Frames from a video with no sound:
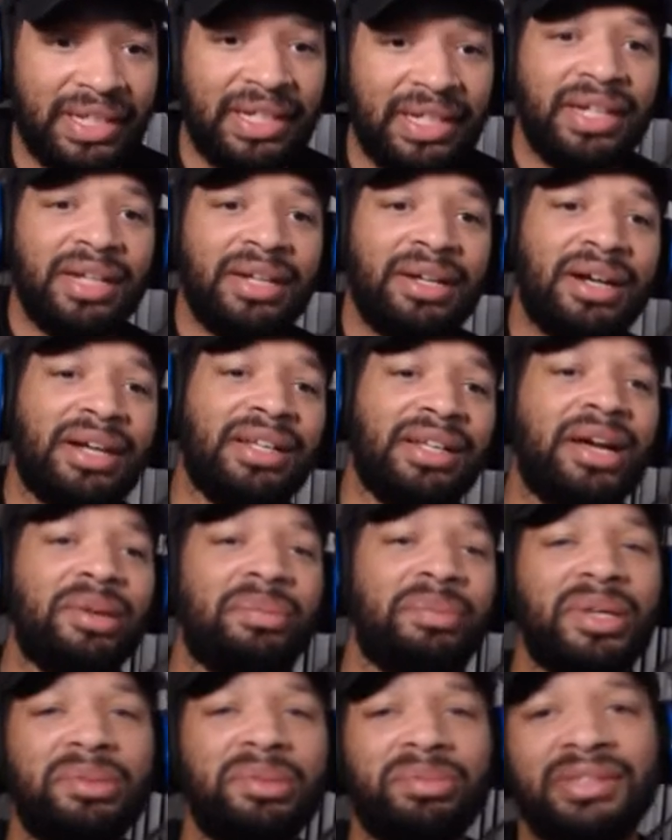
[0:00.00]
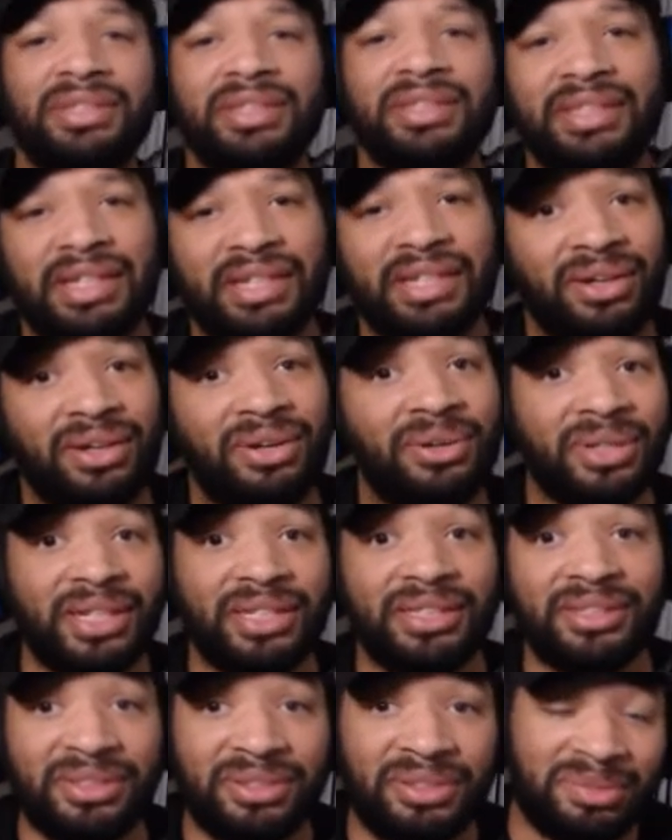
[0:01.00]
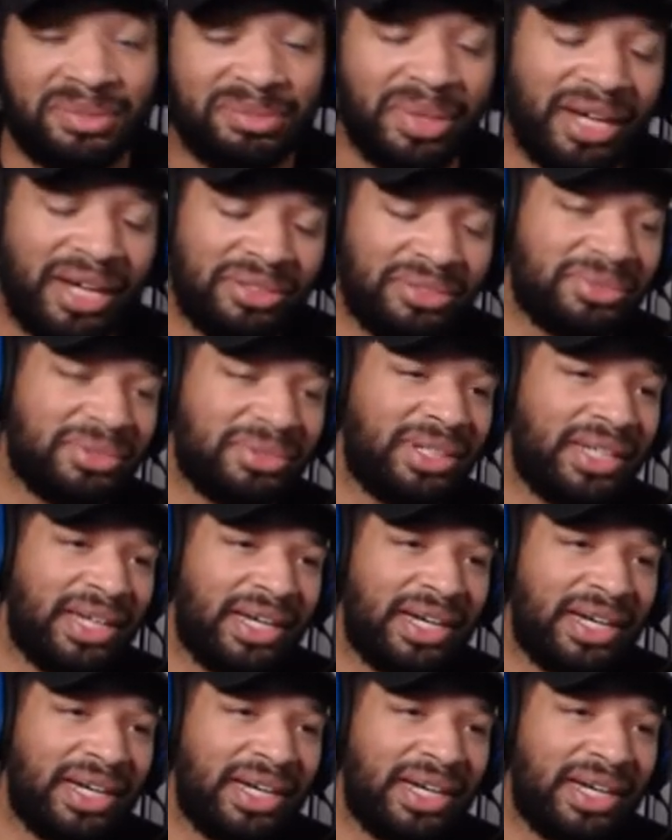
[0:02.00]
A lot of people are saying, oh, they should do Battle Royale.